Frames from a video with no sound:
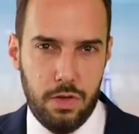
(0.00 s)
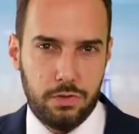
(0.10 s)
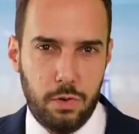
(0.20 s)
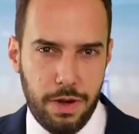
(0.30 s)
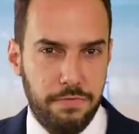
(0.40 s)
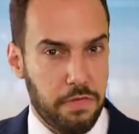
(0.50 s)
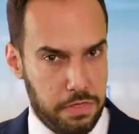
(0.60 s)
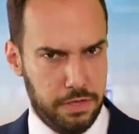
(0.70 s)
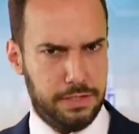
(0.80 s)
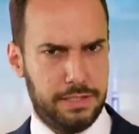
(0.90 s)
So if
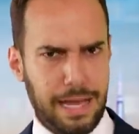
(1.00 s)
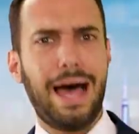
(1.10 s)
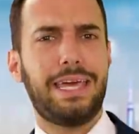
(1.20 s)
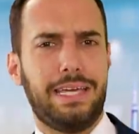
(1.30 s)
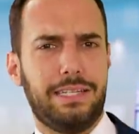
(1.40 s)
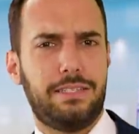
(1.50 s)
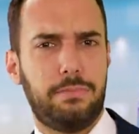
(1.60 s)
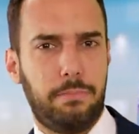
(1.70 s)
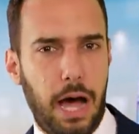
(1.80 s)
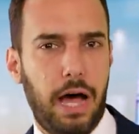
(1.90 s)
the science
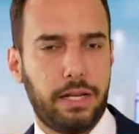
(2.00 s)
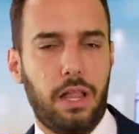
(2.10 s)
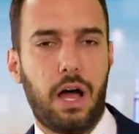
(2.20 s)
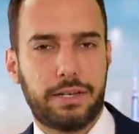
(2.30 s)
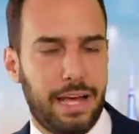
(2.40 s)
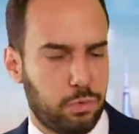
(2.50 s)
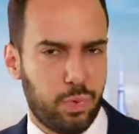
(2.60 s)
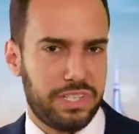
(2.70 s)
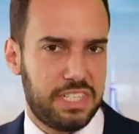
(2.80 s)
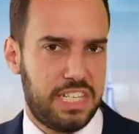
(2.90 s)
behind lockdowns
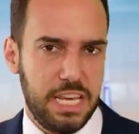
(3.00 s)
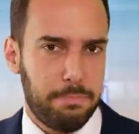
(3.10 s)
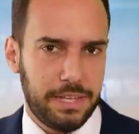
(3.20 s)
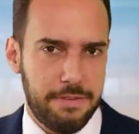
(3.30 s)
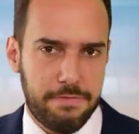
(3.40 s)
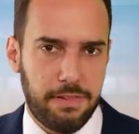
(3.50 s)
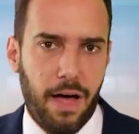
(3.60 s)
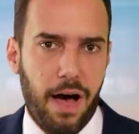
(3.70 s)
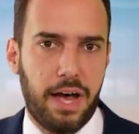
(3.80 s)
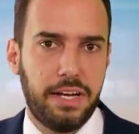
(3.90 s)
was deeply
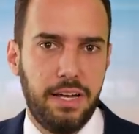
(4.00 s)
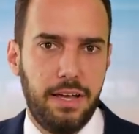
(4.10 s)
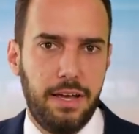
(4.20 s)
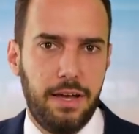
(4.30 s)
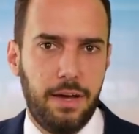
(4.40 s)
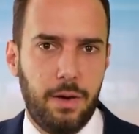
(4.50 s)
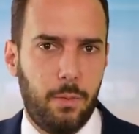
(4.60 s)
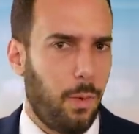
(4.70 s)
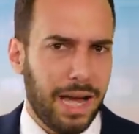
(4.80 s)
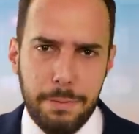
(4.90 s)
flawed,
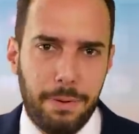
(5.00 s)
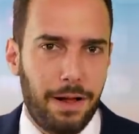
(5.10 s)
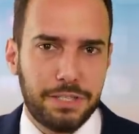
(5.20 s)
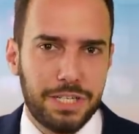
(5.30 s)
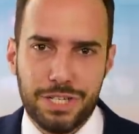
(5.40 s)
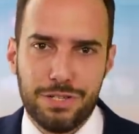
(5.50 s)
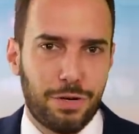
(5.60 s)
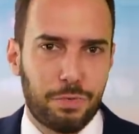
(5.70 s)
why did politicians